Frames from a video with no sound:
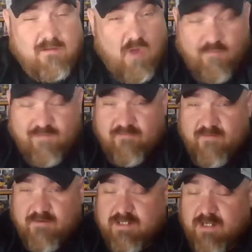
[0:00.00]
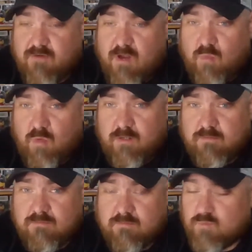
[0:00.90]
Hopefully, you've seen round
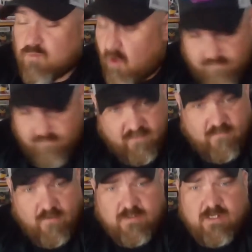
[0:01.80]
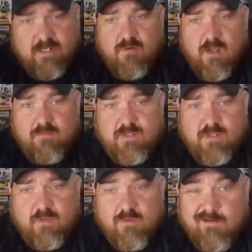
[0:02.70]
one. Hopefully, you've seen round
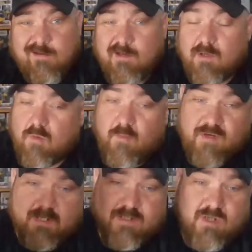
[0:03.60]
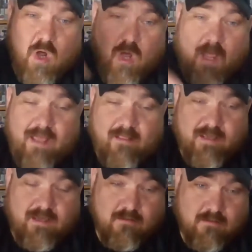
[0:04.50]
two. We'll put a
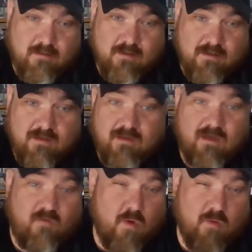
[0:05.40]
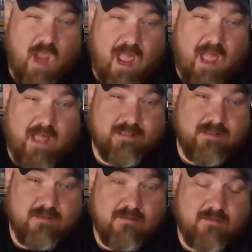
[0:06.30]
tally of where we're at